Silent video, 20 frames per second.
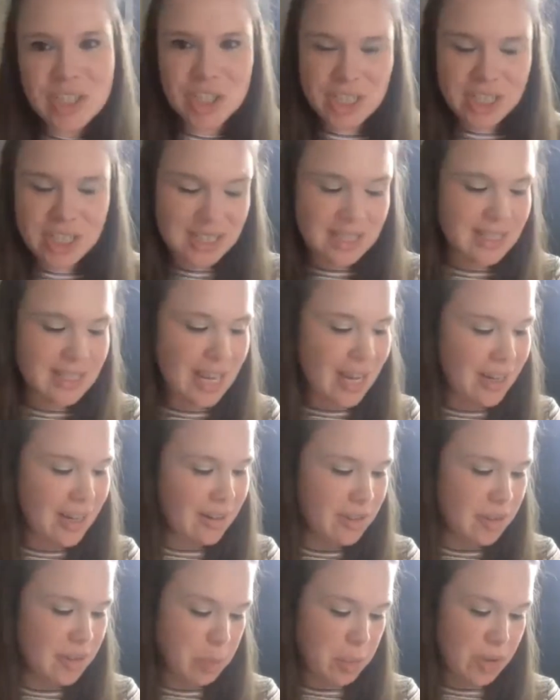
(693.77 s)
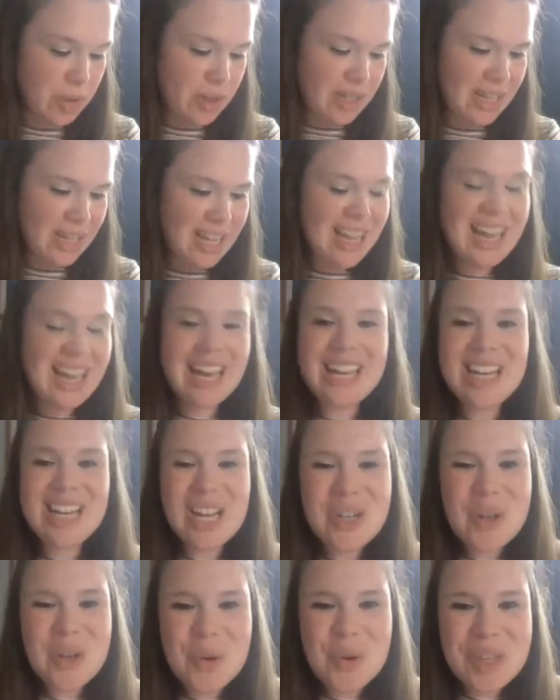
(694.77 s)
she designed the book, and I
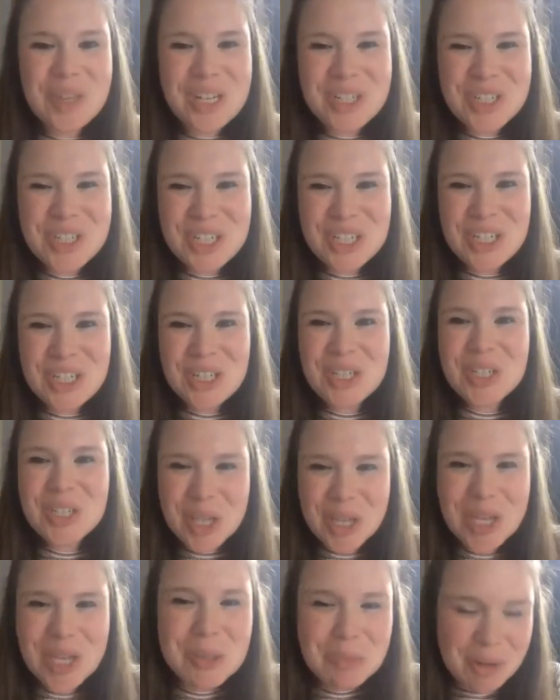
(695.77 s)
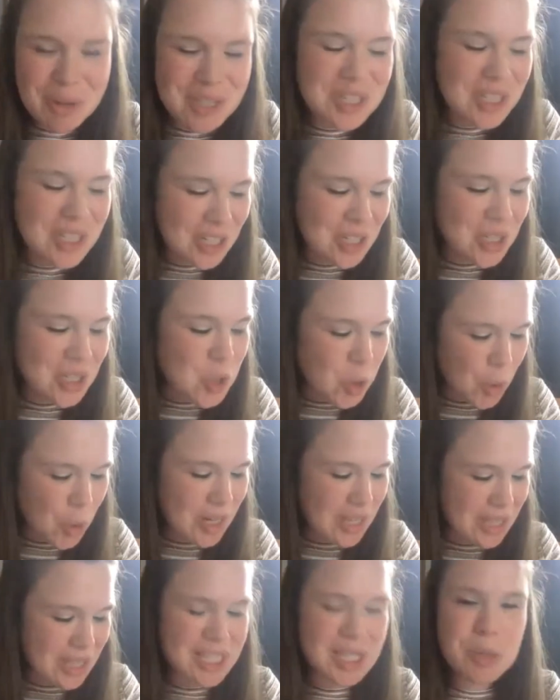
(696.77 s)
know that she especially
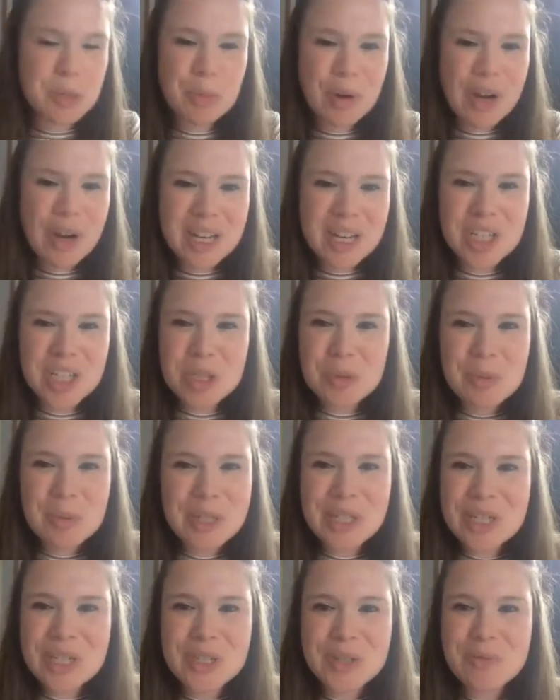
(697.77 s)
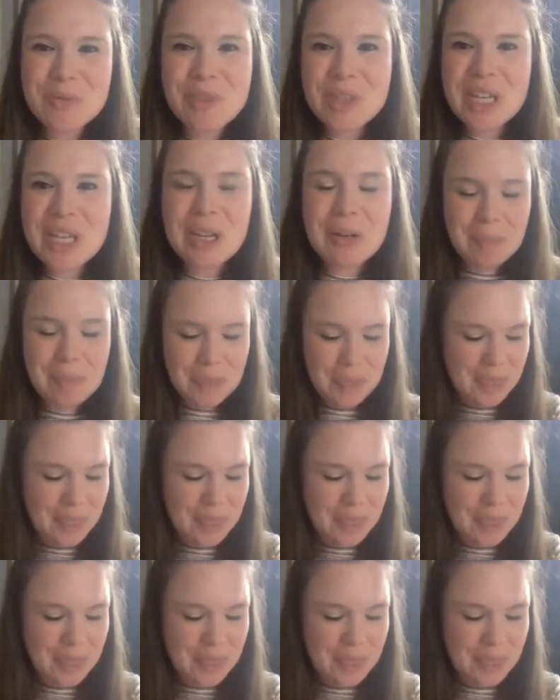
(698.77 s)
enjoyed this spread just because of the